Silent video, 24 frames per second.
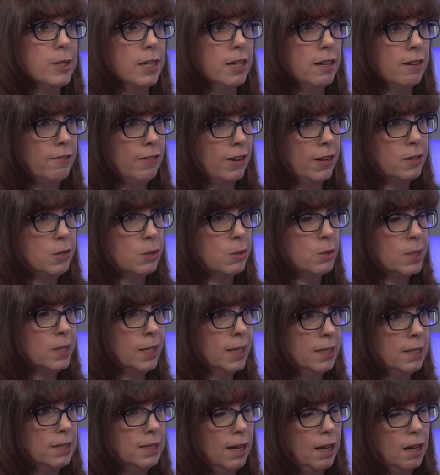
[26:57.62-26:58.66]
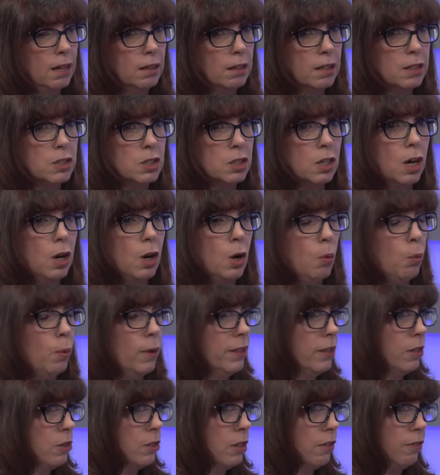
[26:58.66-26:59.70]
and the vendors can tell us
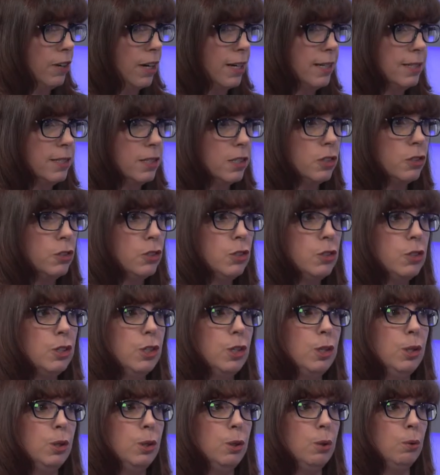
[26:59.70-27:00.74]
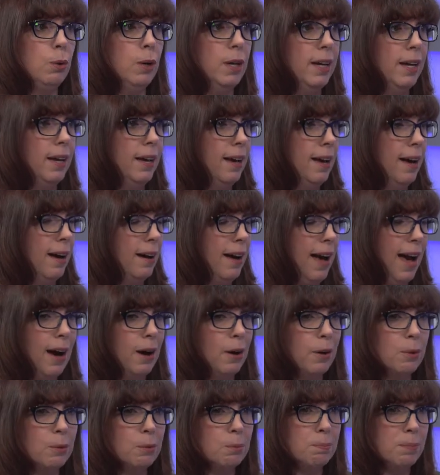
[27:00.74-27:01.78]
what their devices do,
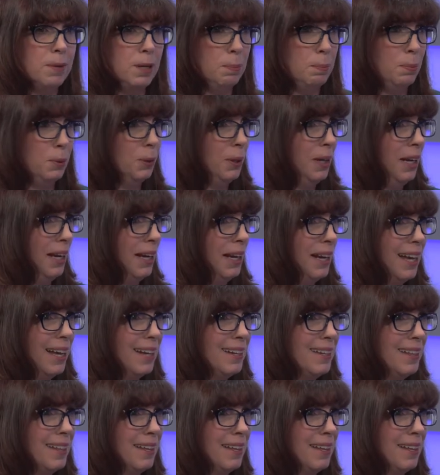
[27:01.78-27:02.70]
how people can get